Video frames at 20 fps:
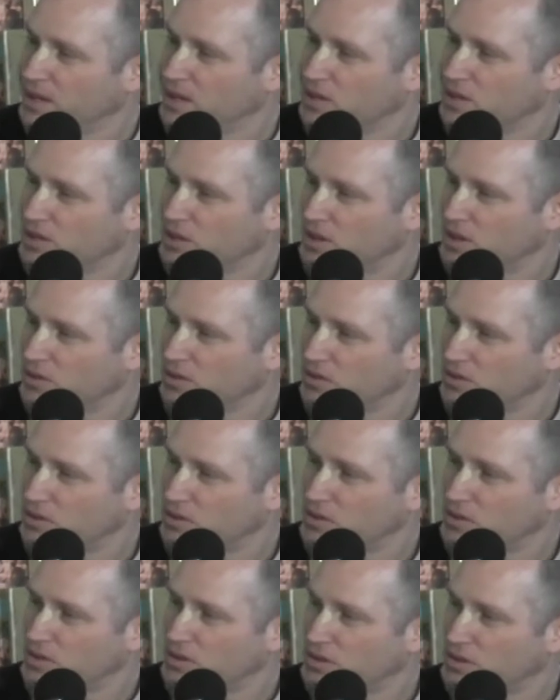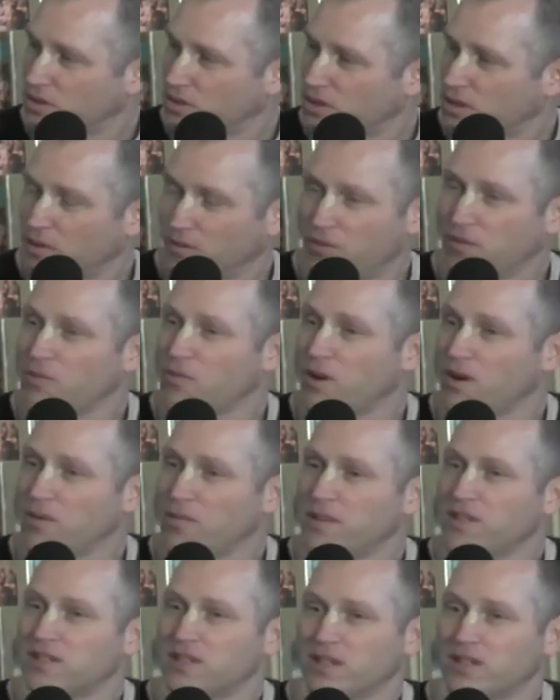So if we want
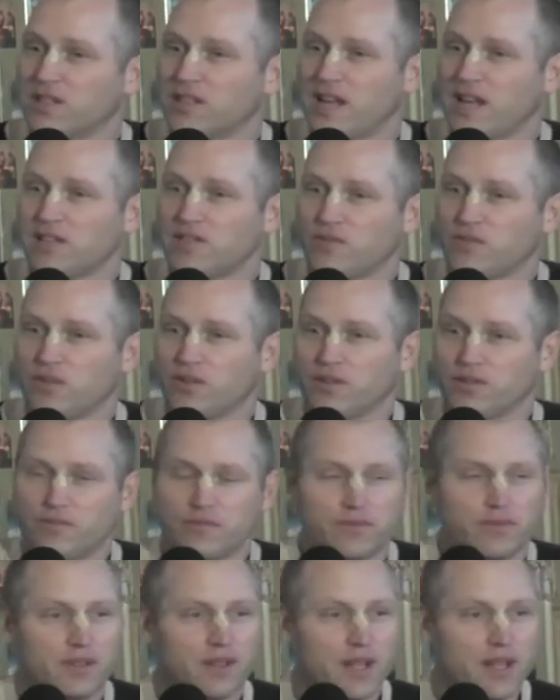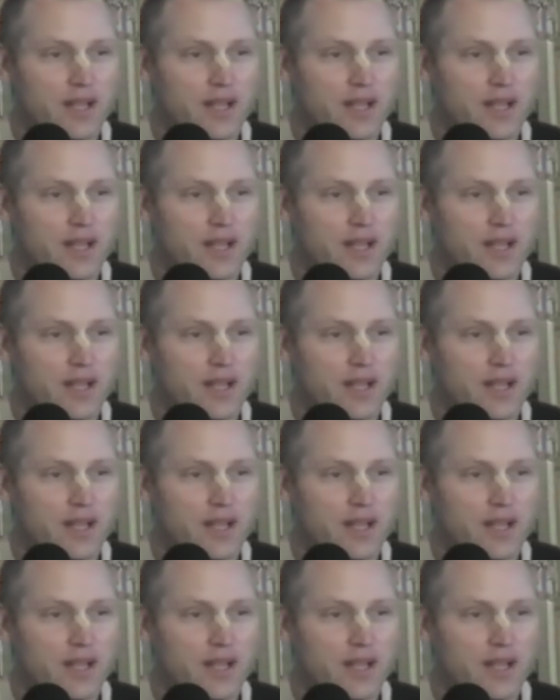to be successful